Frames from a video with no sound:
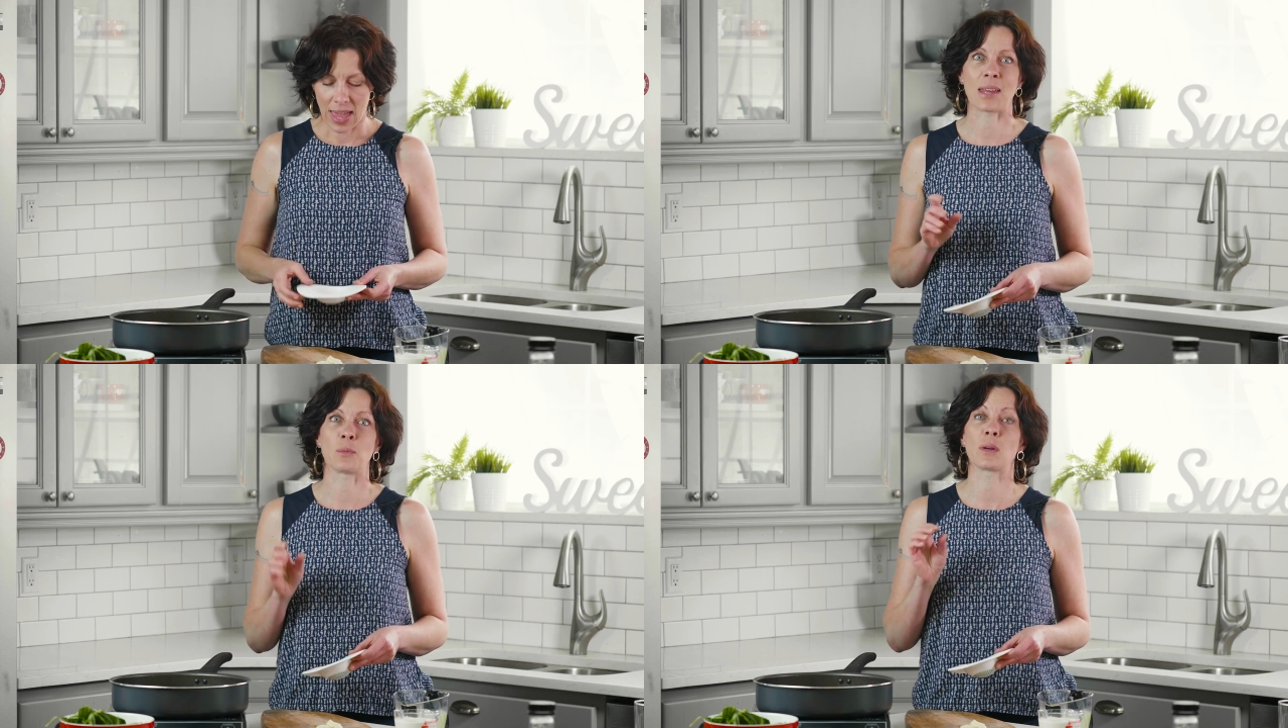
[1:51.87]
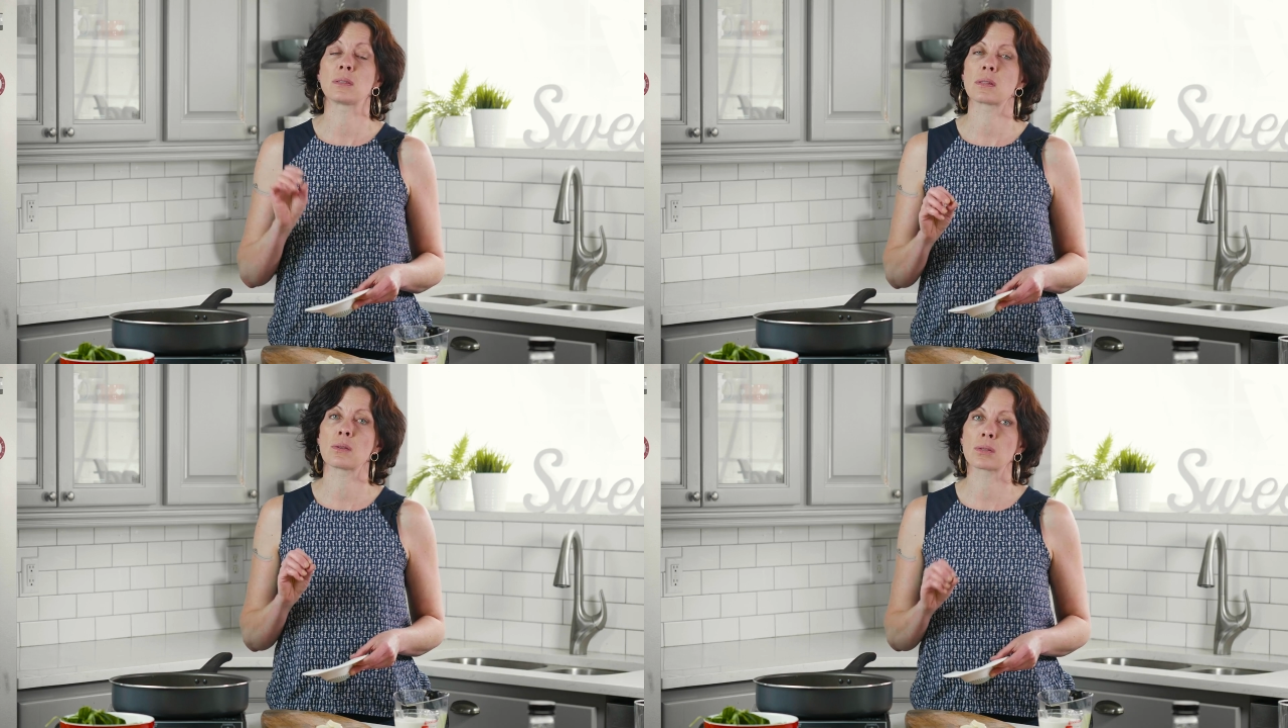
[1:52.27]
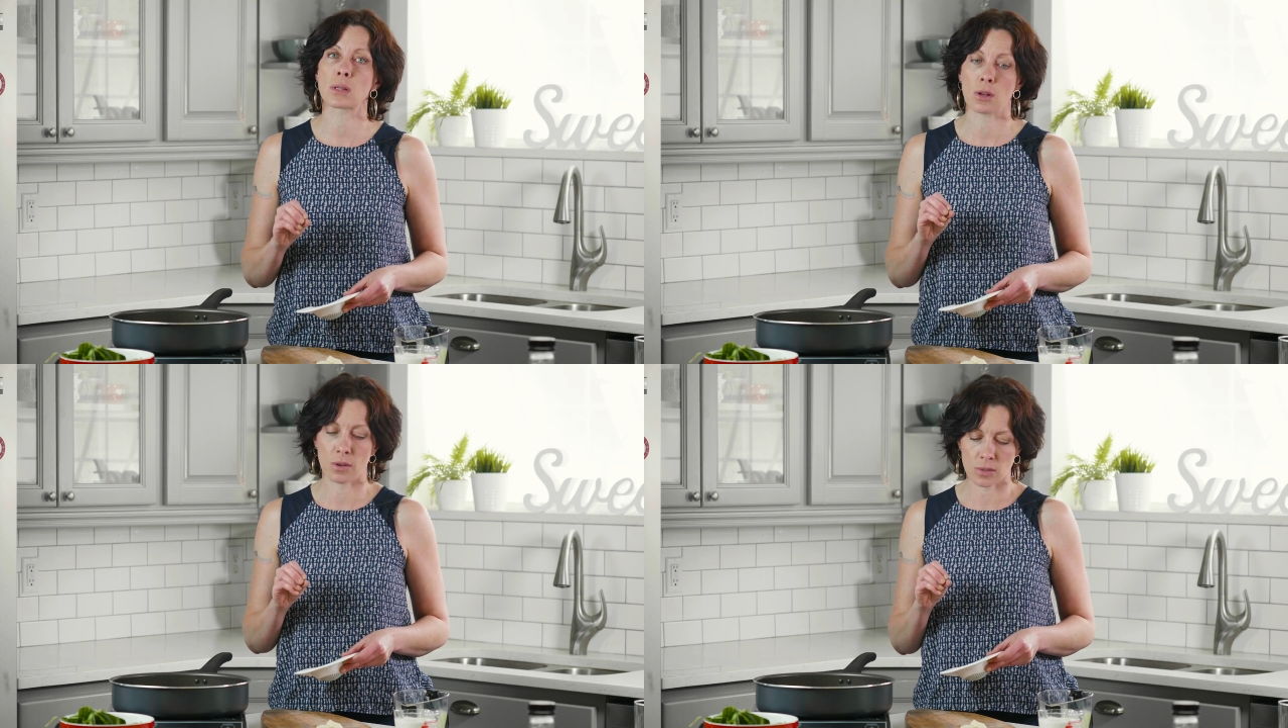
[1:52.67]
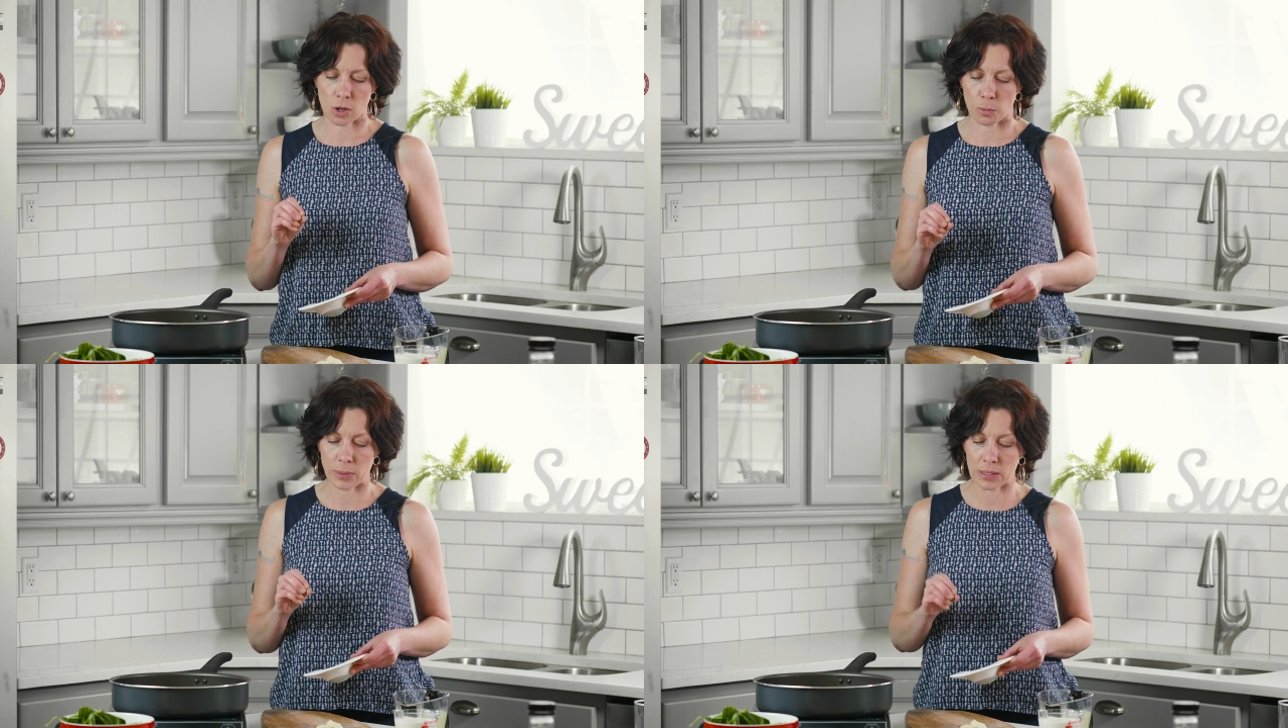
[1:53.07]
and once those cloves
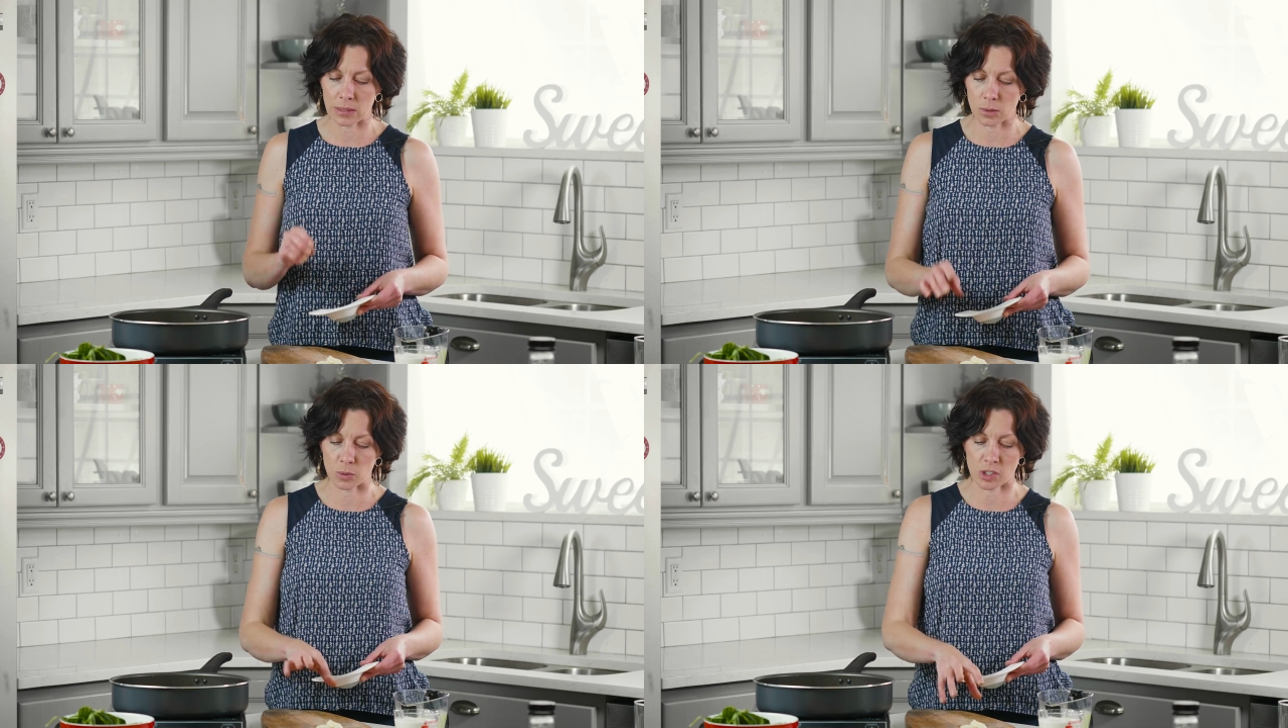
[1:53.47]
are peeled,